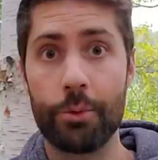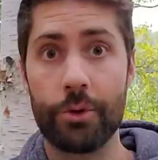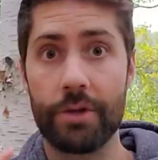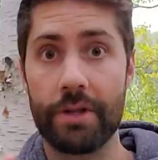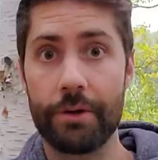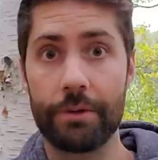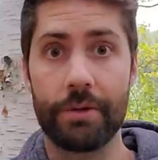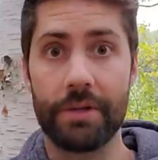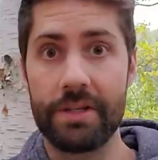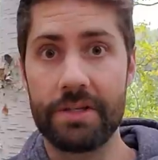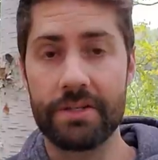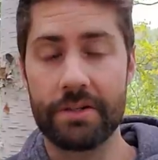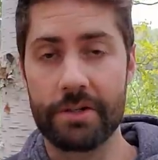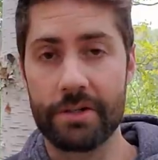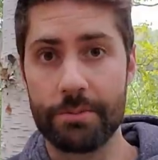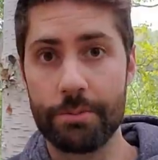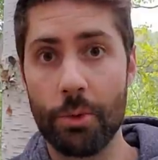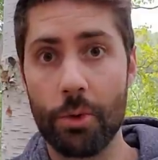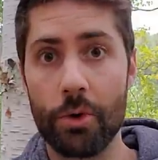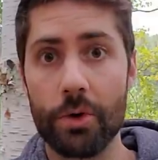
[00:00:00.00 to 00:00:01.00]
where they release their
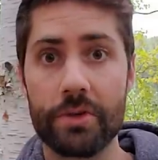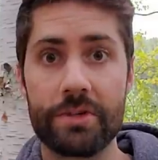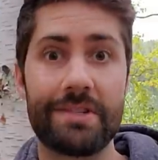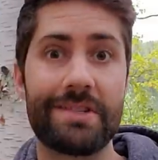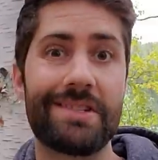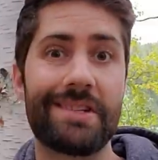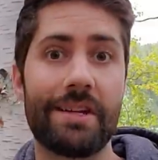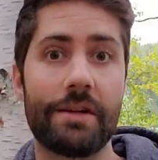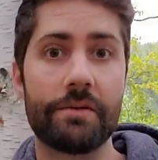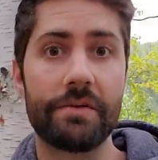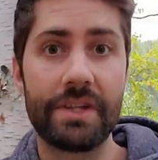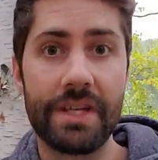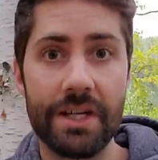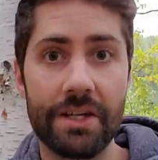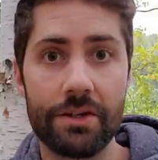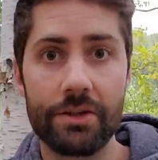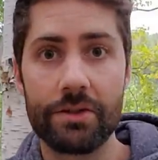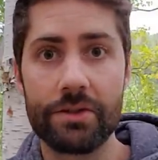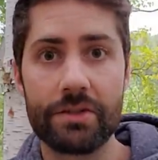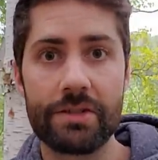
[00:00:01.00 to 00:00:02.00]
spores instead of
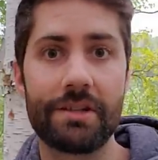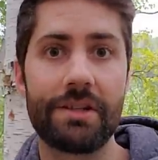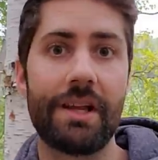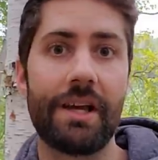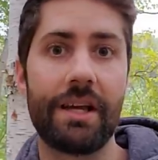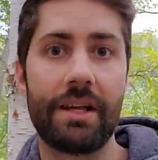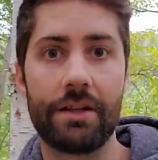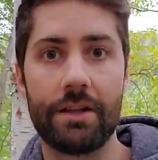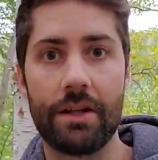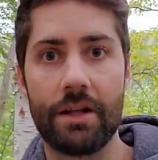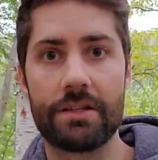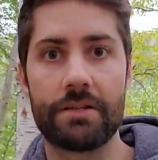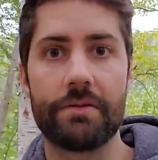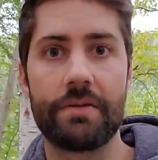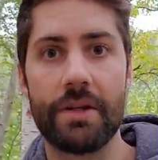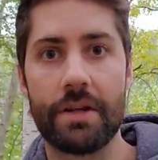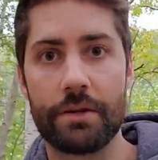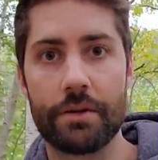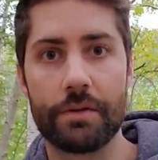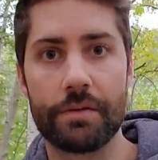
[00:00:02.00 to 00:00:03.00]
gills like lots of
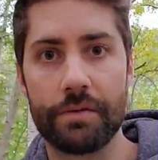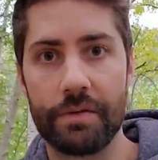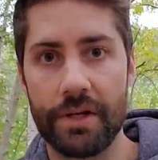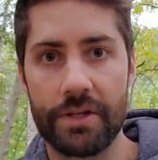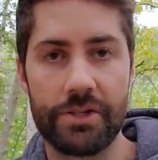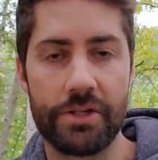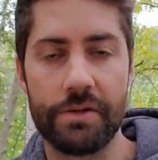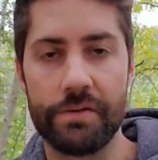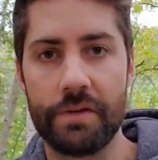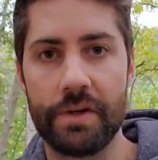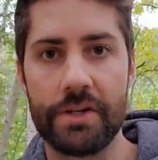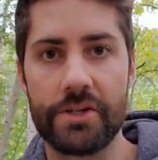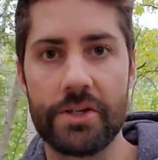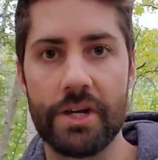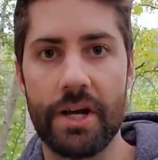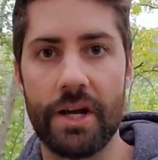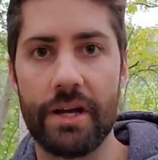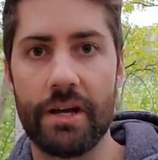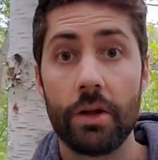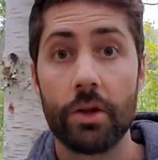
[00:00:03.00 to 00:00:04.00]
the other fleshy
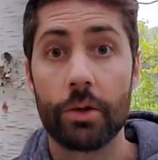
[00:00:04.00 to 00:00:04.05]
fungi.